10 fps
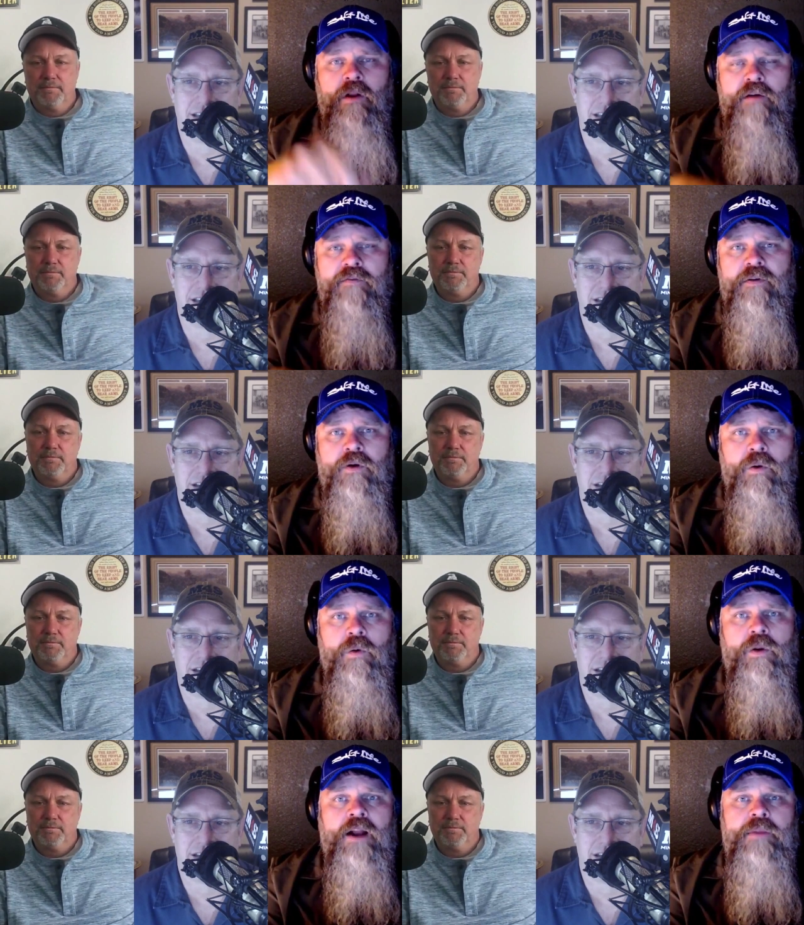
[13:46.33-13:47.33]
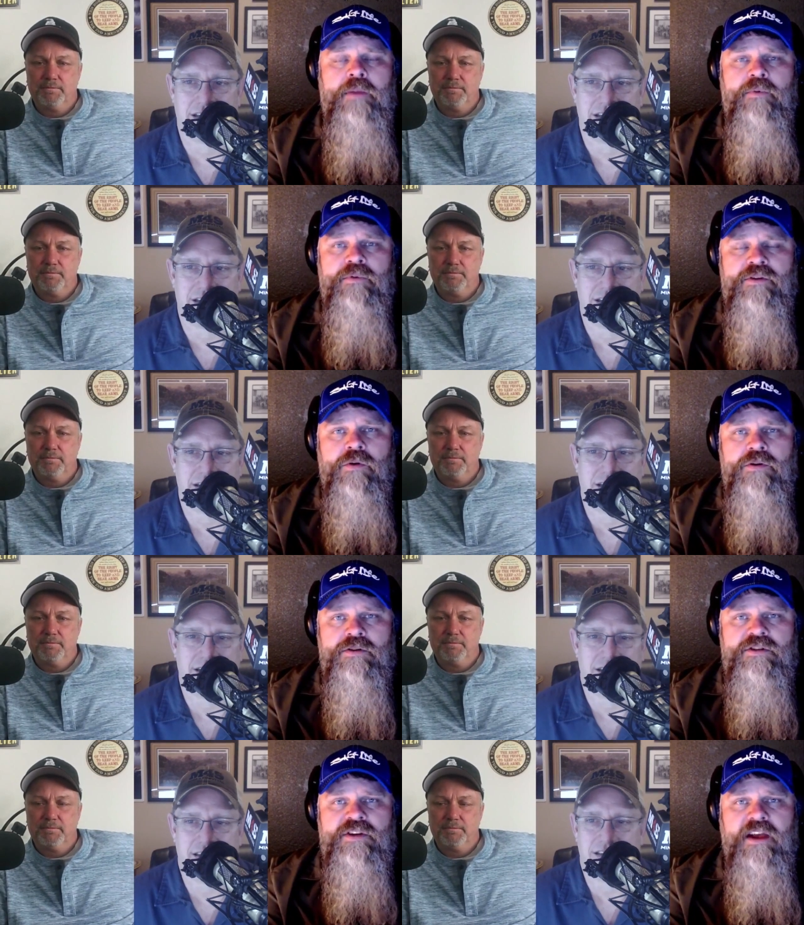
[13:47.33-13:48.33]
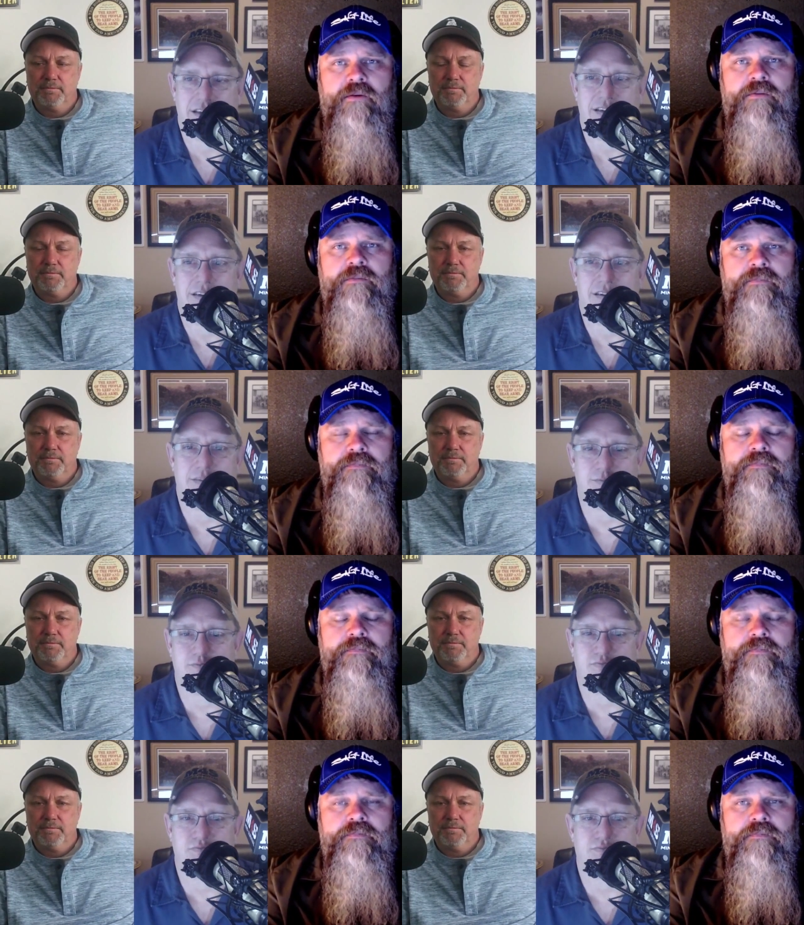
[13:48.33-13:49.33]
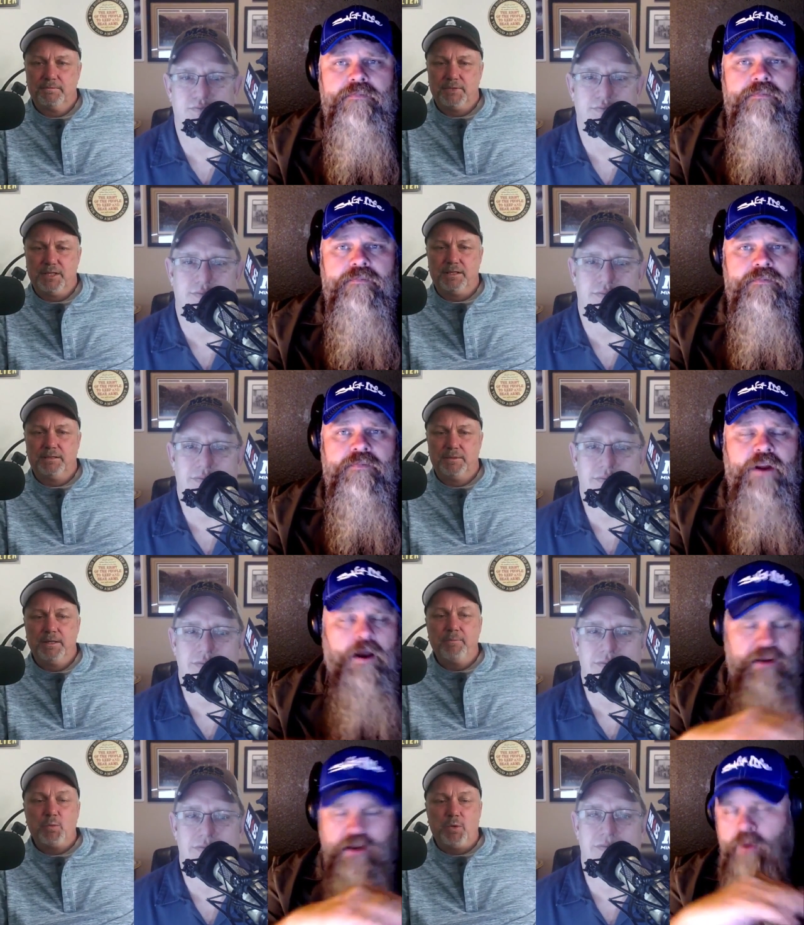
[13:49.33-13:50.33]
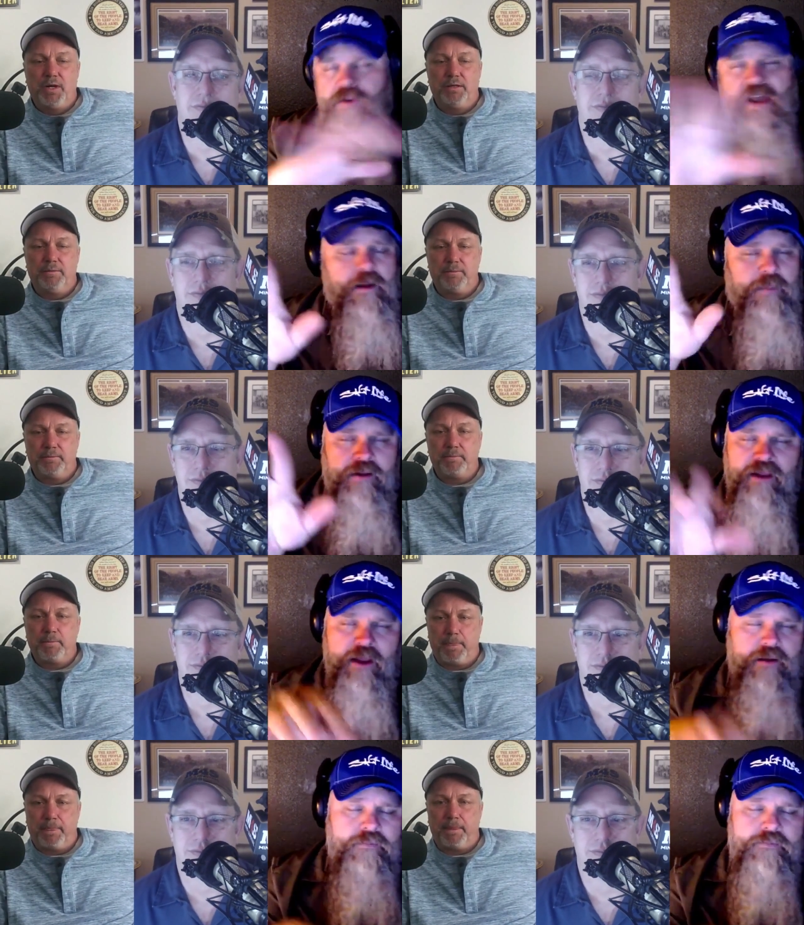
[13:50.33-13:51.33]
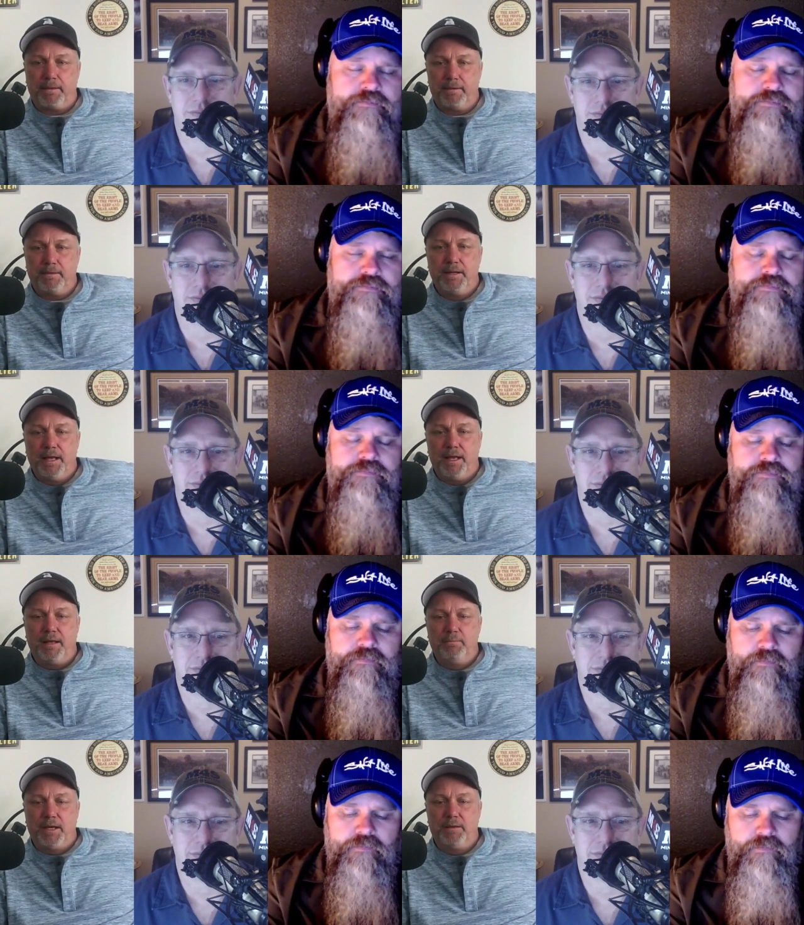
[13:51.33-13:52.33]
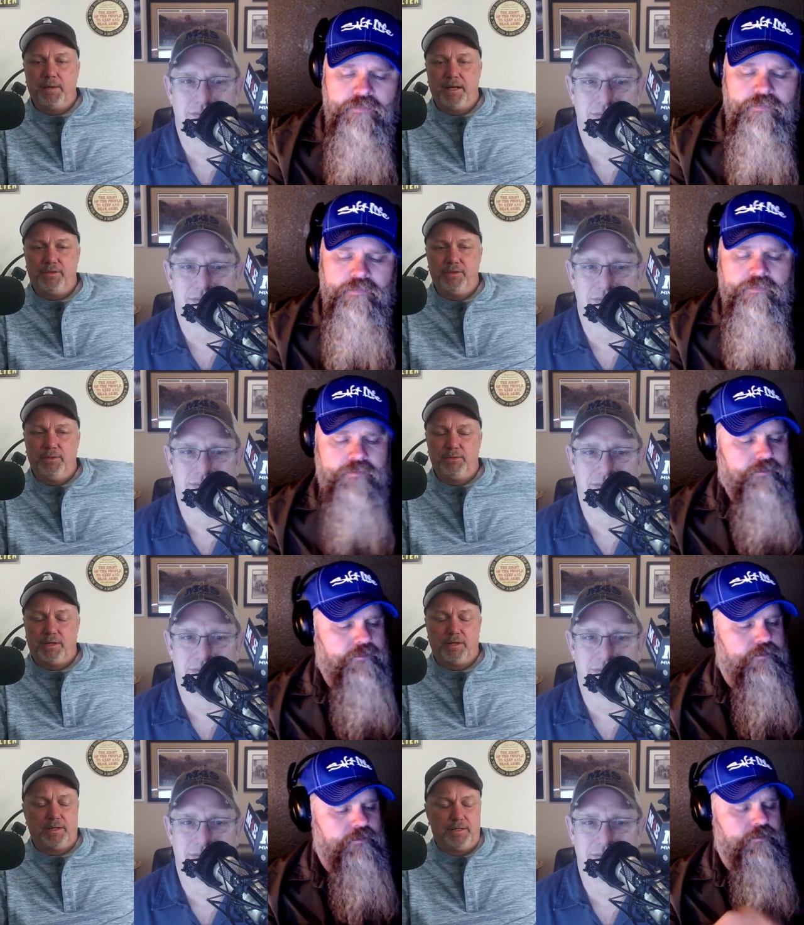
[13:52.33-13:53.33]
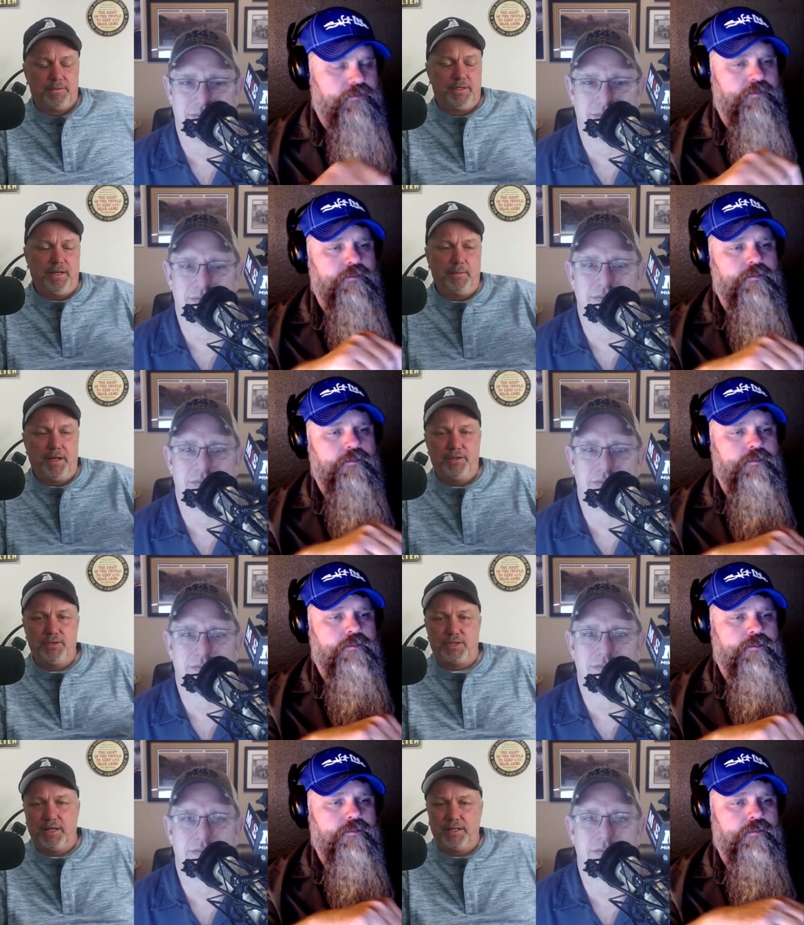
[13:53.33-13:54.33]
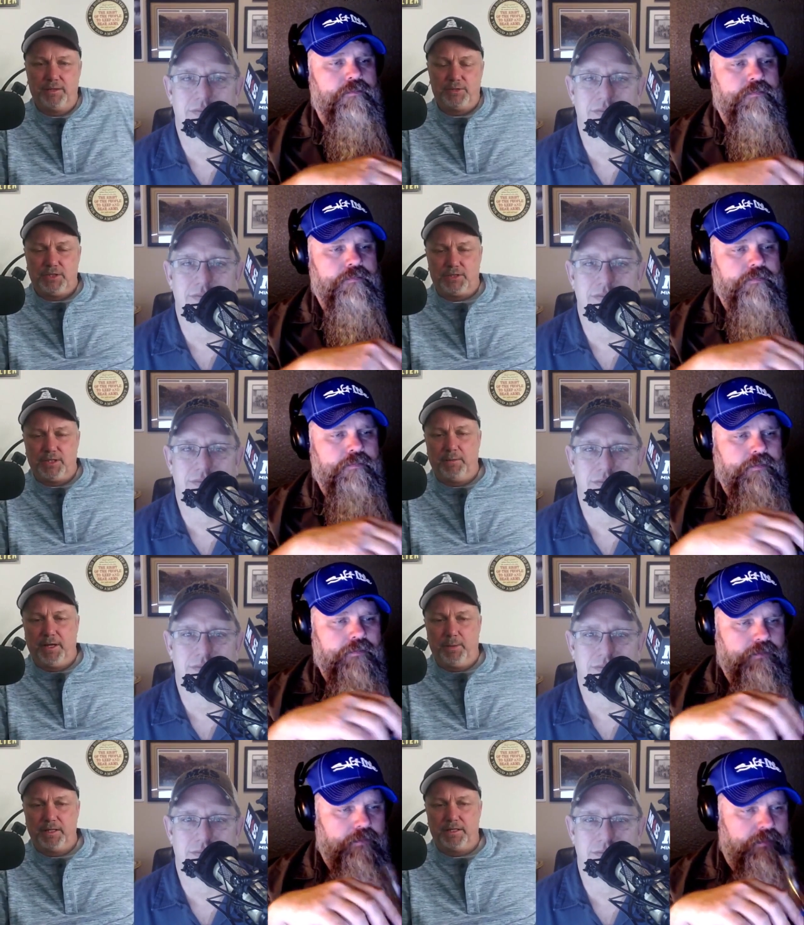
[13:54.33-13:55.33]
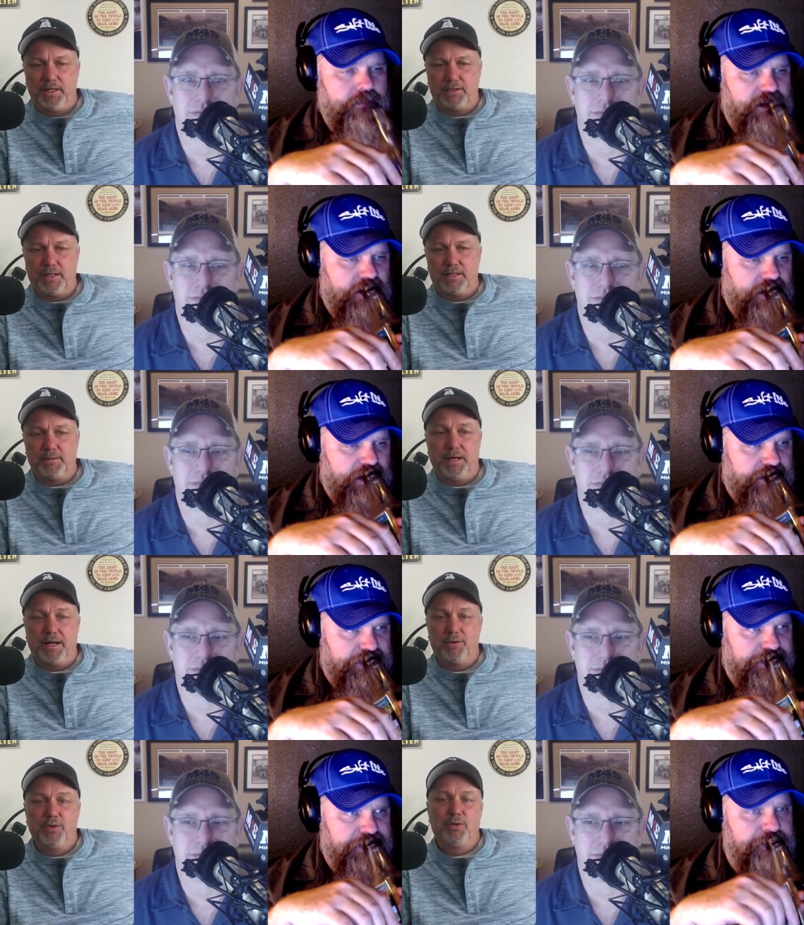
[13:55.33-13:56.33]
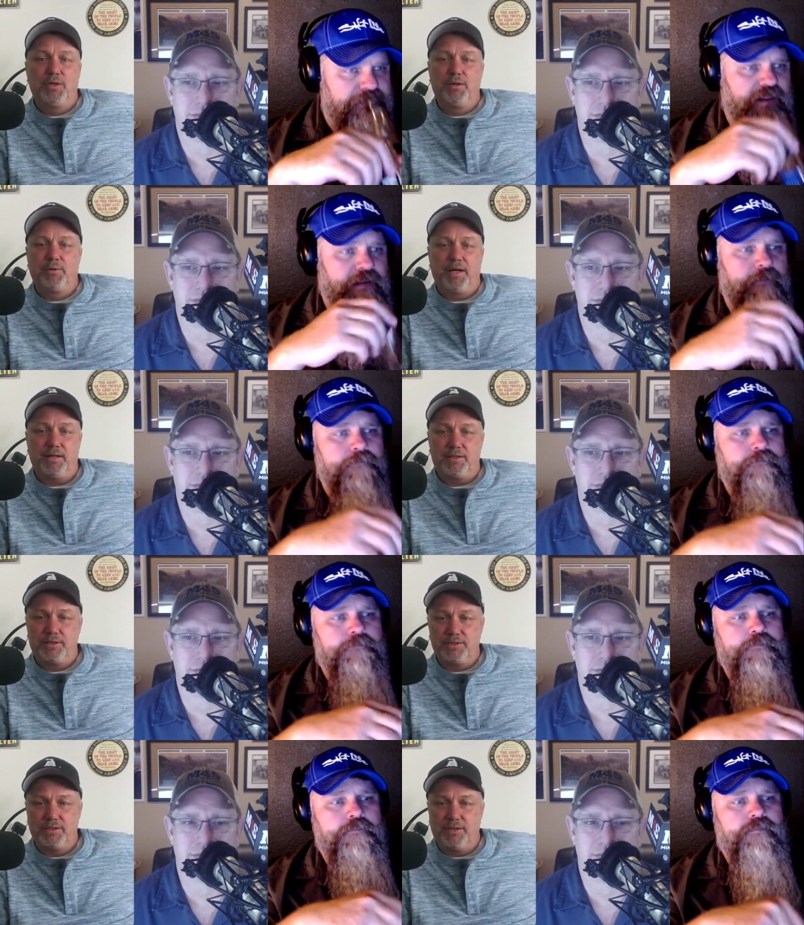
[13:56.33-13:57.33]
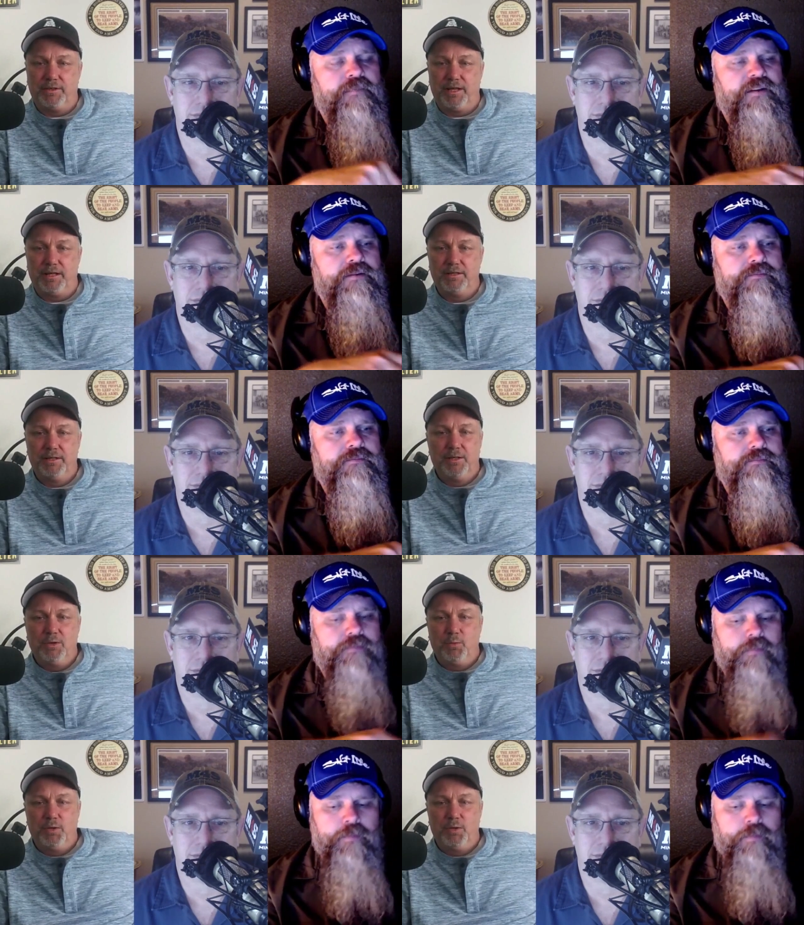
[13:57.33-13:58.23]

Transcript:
Speaker 1: the ball off for a whole lot of people with scores to settle. Yeah, no, I mean no well, doubt about that.
Speaker 2: And and Matthew or uh, yeah Matthew Stein that was just on my podcast talked about how nuclear reactors and all that